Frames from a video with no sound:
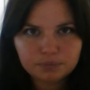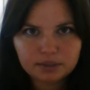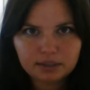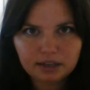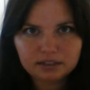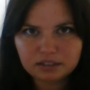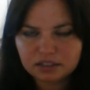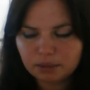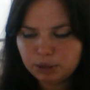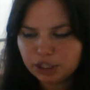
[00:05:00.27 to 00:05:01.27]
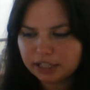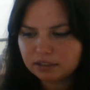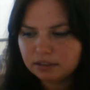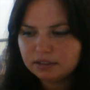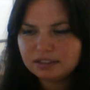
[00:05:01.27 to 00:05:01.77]
as the subject,
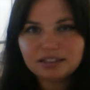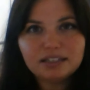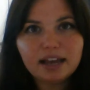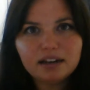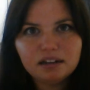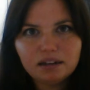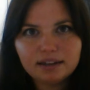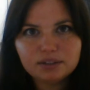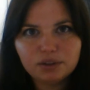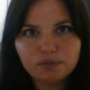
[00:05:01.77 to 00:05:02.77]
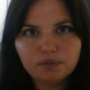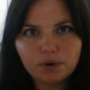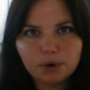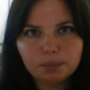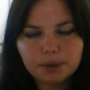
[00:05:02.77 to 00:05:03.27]
said as the verb,
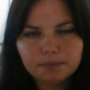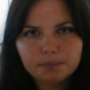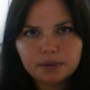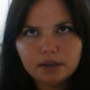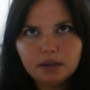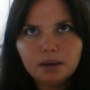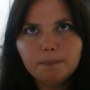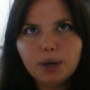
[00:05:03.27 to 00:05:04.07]
but